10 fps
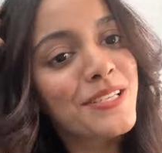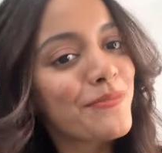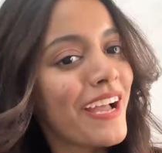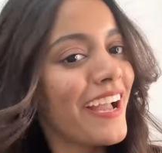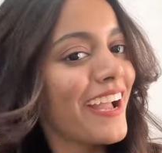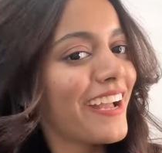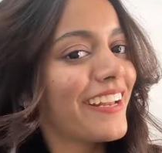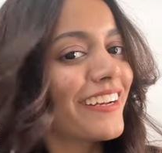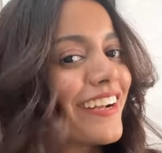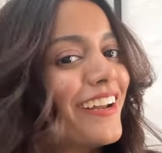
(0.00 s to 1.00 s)
My
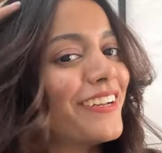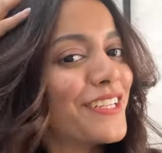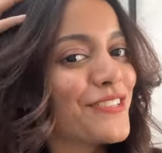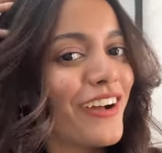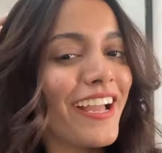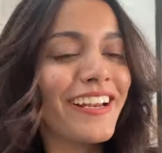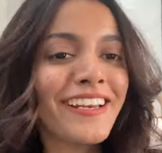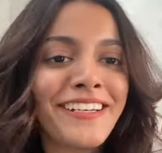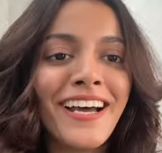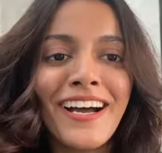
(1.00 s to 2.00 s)
hair color is
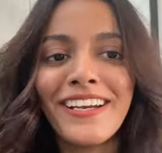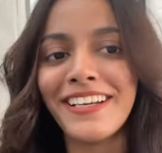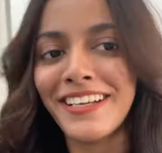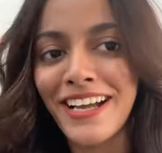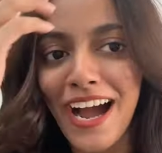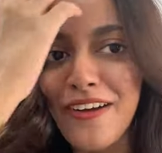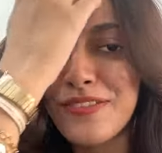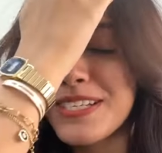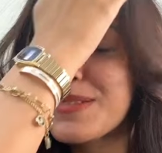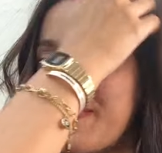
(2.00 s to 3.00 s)
finally done
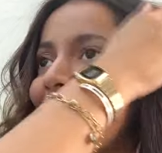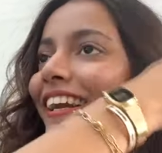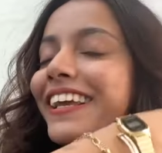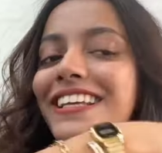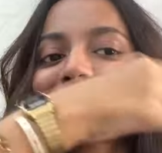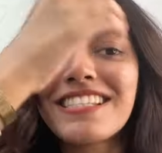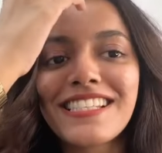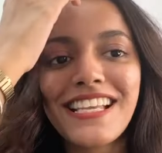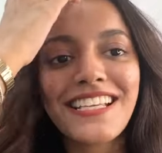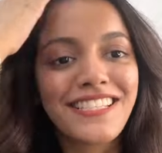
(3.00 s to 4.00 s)
after spending
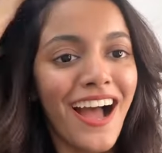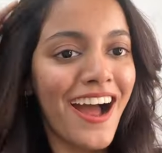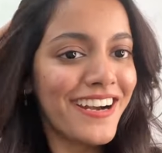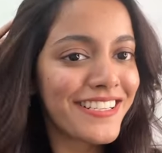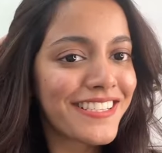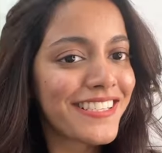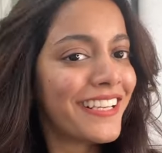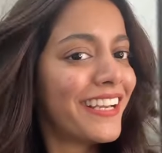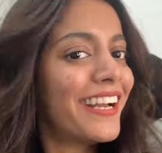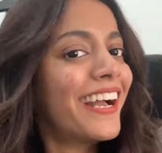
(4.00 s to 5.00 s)
6 hours
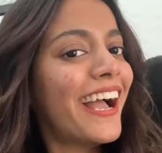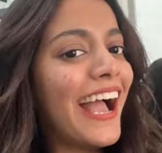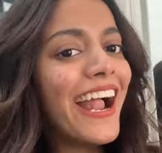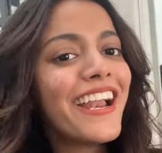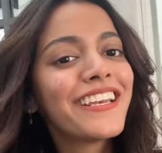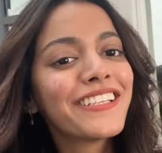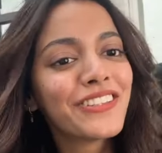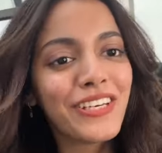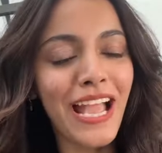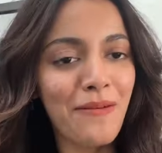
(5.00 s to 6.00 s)
and
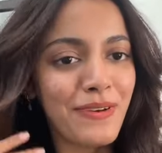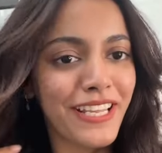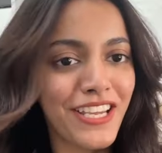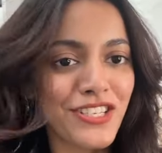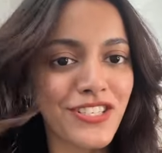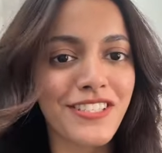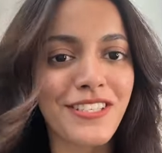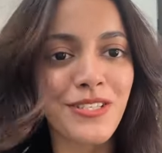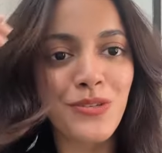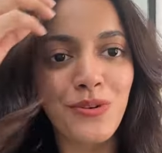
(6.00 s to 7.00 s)
3 applications.
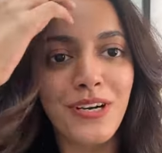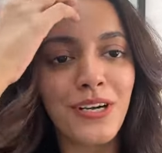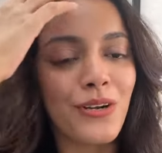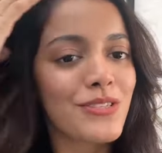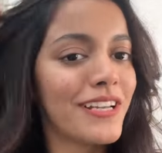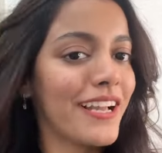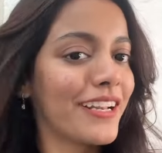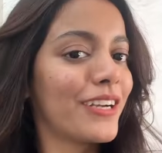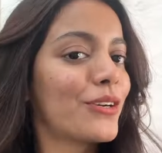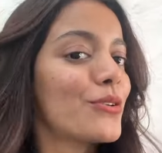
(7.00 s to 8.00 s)
This is what it looks like.
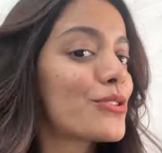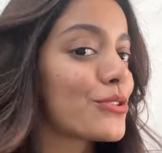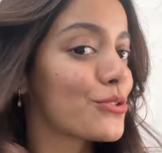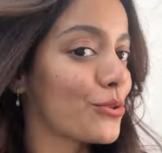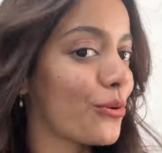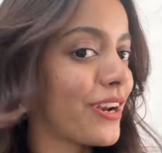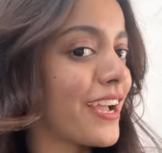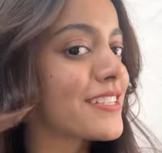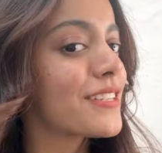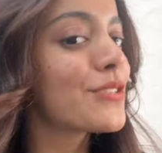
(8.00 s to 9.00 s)
It looks so
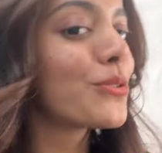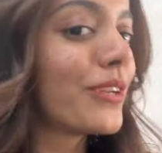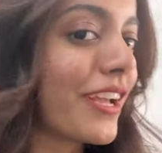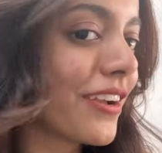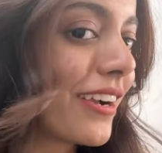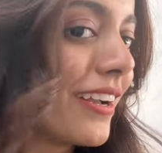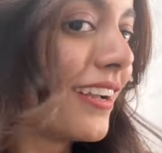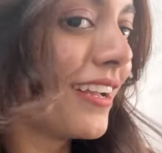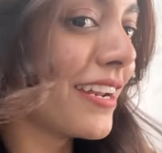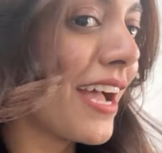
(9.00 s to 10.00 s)
nice and so like
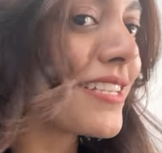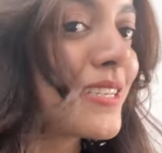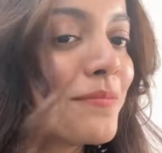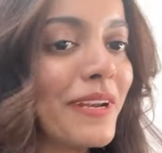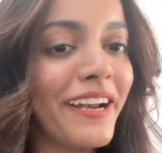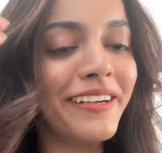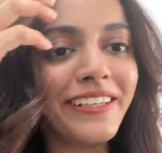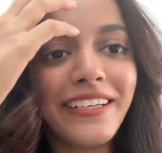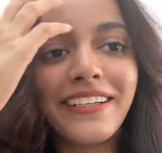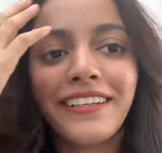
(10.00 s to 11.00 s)
nicely
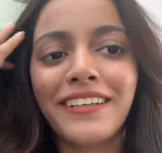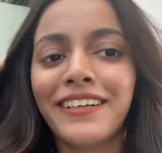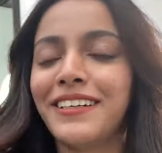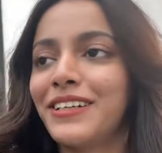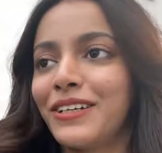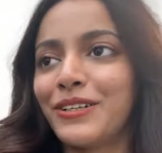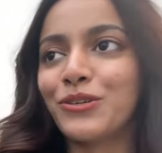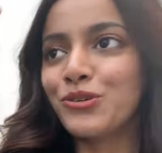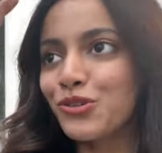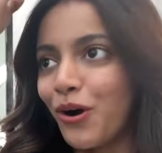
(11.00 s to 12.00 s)
blended.
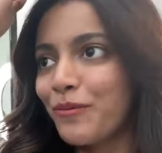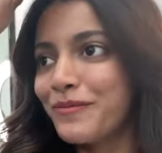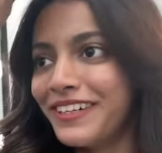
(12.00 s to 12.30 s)
Good job.